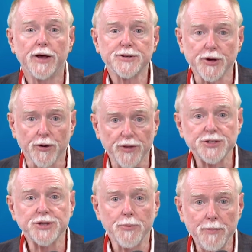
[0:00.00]
So this
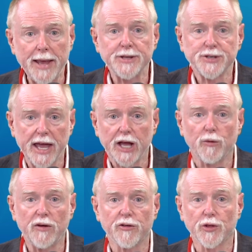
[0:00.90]
is the main
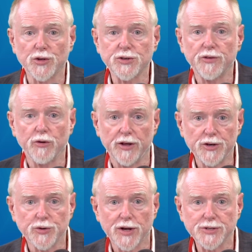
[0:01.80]
takeaway for those of you
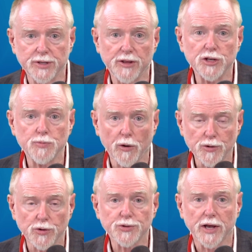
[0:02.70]
interested in the
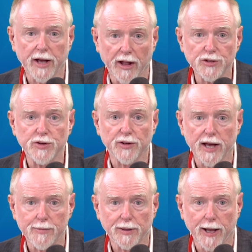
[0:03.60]
spiritual psychology of the
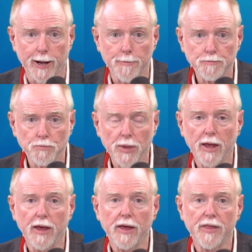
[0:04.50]
Kabbalah.
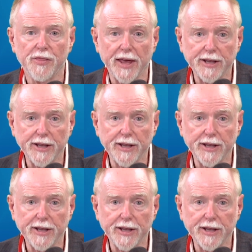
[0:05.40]
They